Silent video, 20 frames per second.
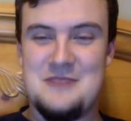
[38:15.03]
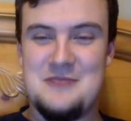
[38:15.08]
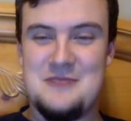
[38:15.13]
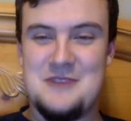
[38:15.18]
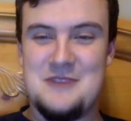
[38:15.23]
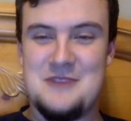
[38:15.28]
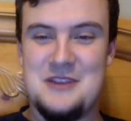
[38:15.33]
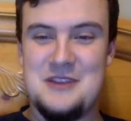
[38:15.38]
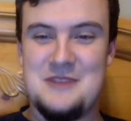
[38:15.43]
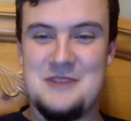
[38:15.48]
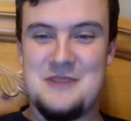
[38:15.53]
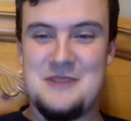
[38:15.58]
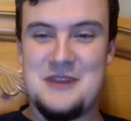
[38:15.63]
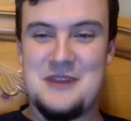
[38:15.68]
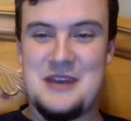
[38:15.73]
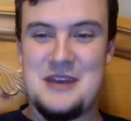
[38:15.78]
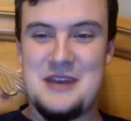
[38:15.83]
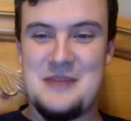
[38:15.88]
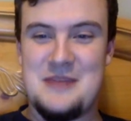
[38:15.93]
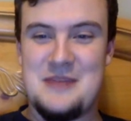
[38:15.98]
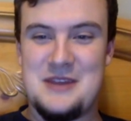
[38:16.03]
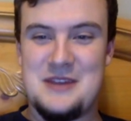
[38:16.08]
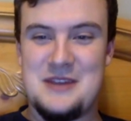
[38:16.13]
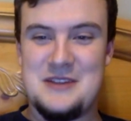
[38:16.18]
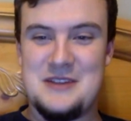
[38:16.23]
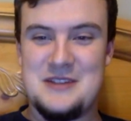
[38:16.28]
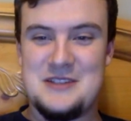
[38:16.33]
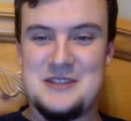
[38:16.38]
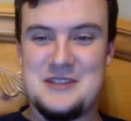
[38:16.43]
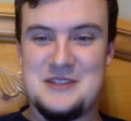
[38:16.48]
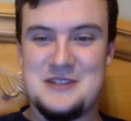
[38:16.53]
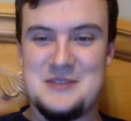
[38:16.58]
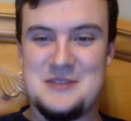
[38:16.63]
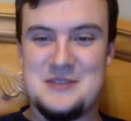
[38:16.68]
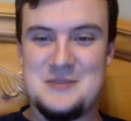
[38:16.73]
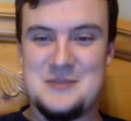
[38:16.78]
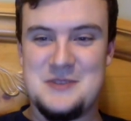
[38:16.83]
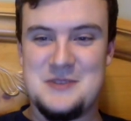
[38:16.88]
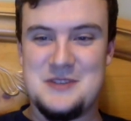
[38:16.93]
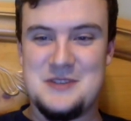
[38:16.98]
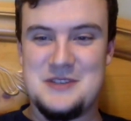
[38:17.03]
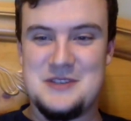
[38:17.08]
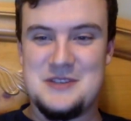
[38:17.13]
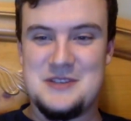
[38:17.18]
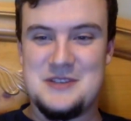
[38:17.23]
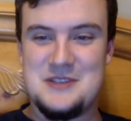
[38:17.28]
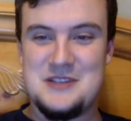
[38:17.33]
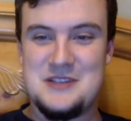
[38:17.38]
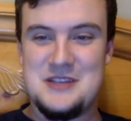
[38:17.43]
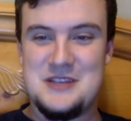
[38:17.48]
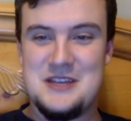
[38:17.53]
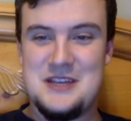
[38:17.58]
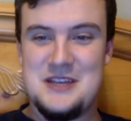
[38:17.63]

really bad because this was